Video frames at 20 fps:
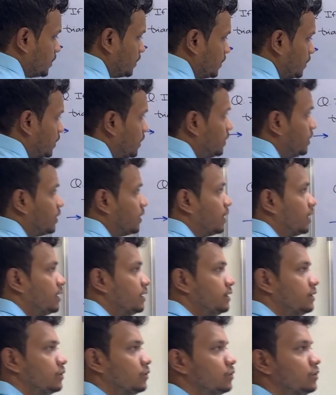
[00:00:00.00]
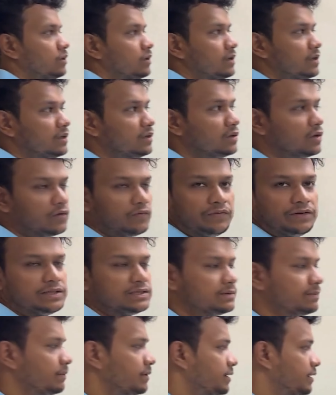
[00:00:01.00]
and I know length of its
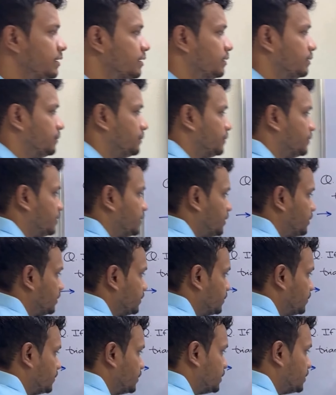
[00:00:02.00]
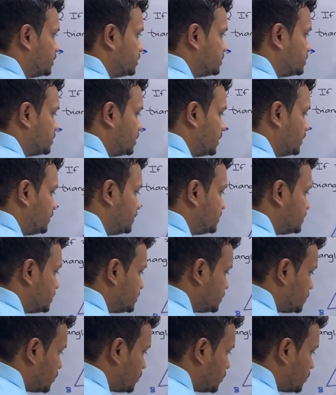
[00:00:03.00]
median, correct? So I will just